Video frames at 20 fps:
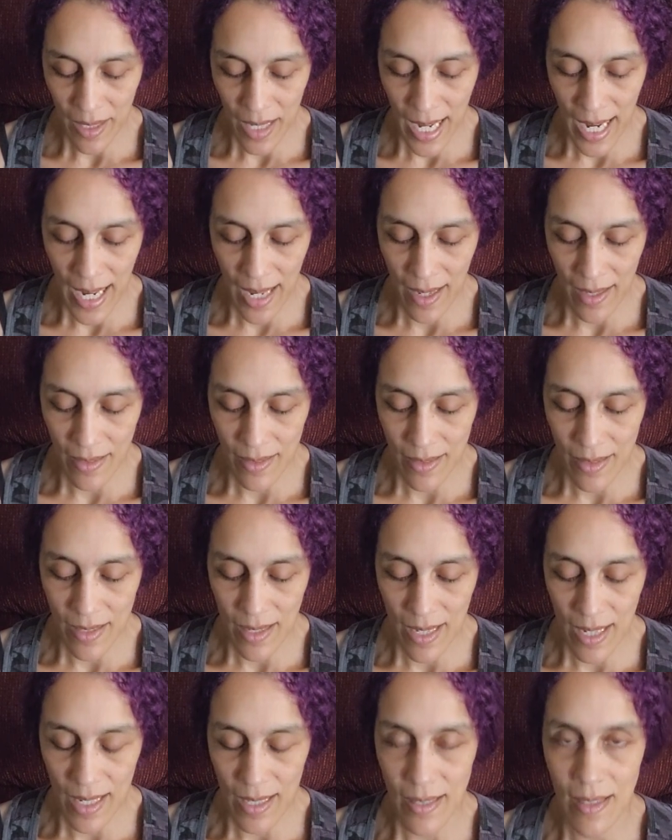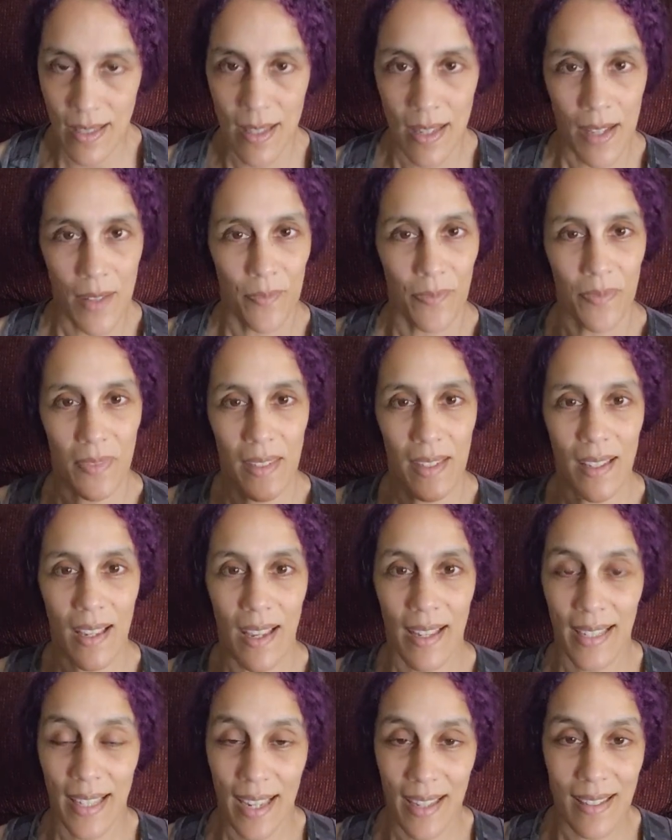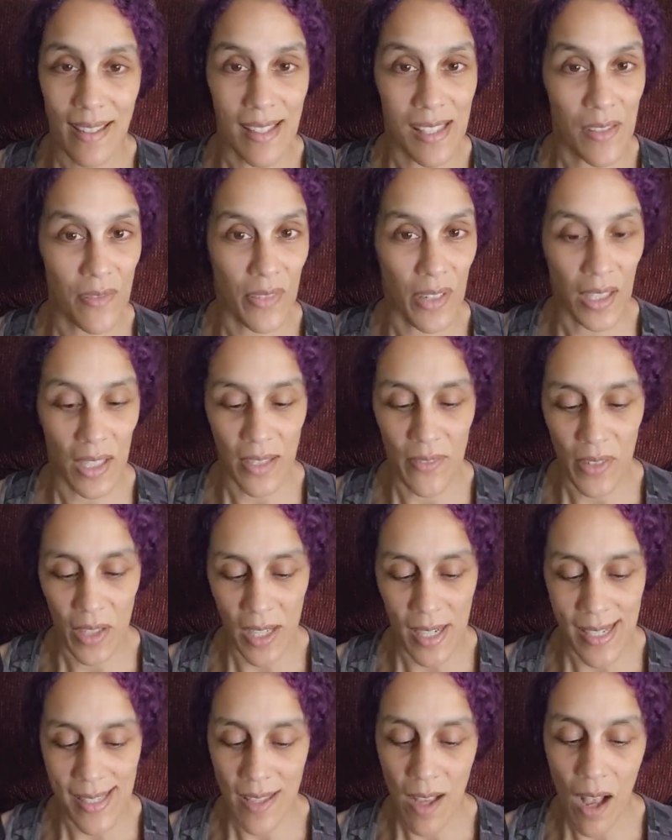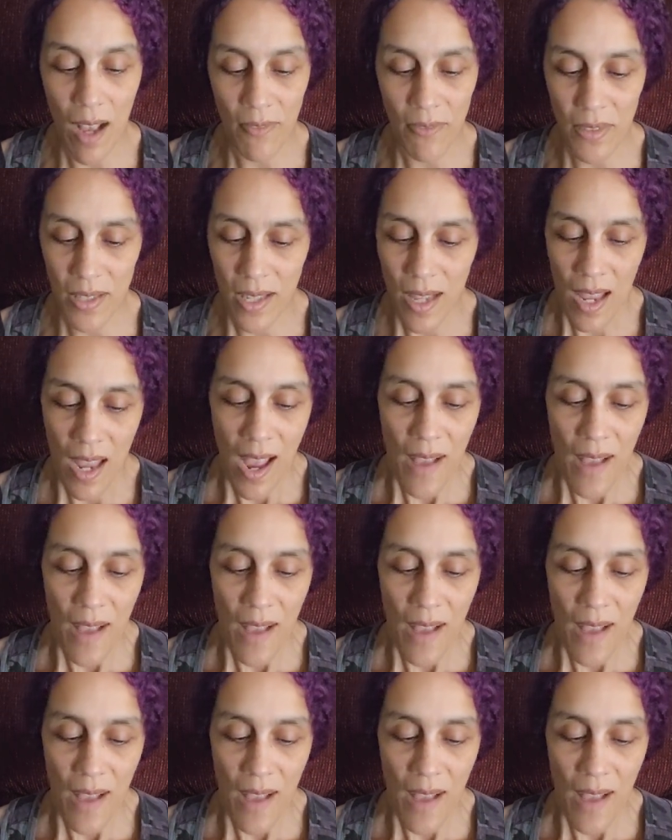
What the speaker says: and it, again, is very, very soft.